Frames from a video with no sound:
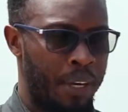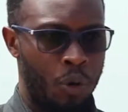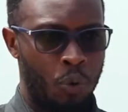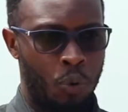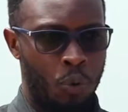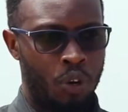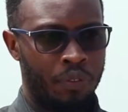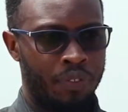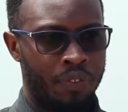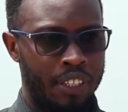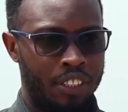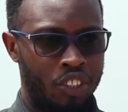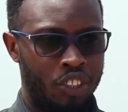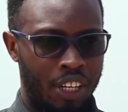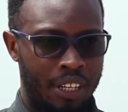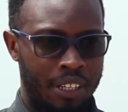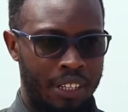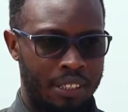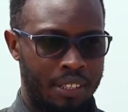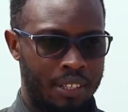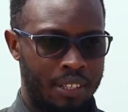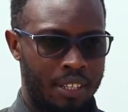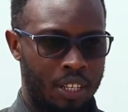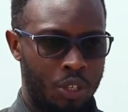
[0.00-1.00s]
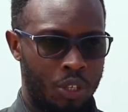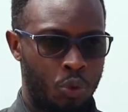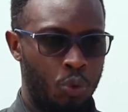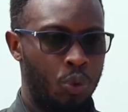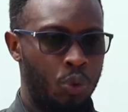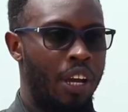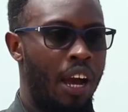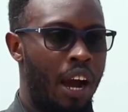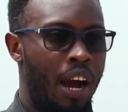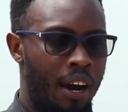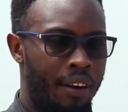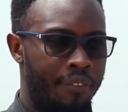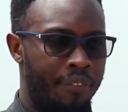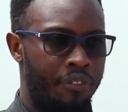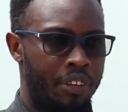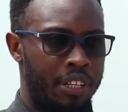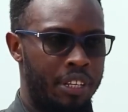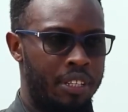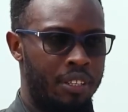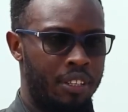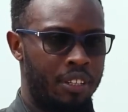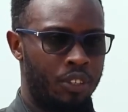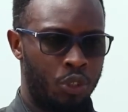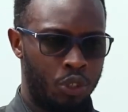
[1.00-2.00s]
One of the challenges that we are
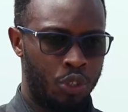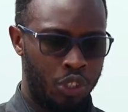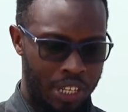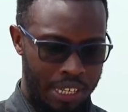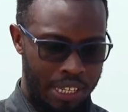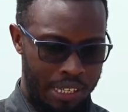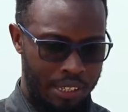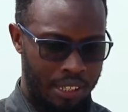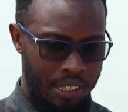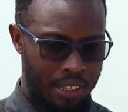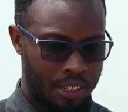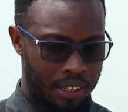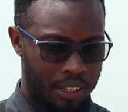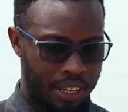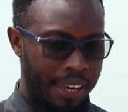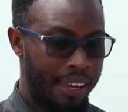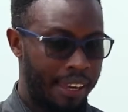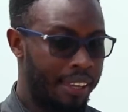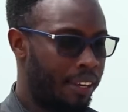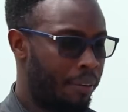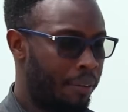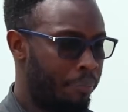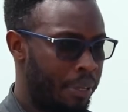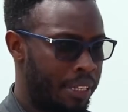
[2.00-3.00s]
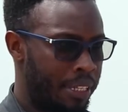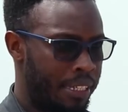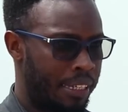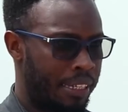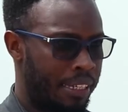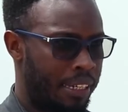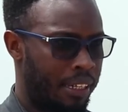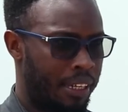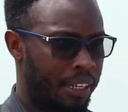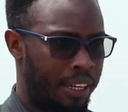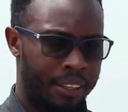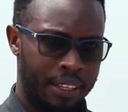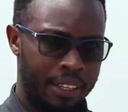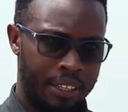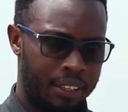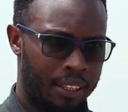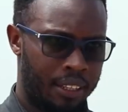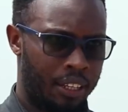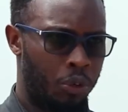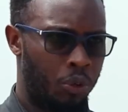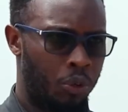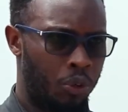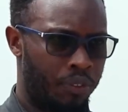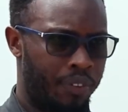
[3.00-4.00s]
facing, not just in Kenya, basically, I think
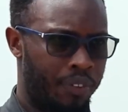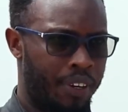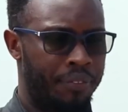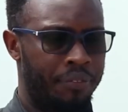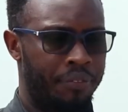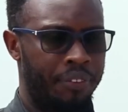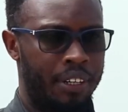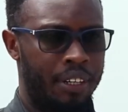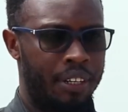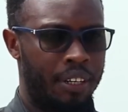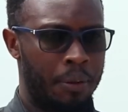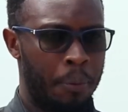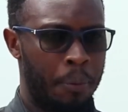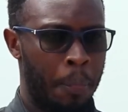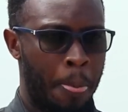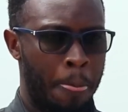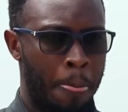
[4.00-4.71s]
the whole of Africa,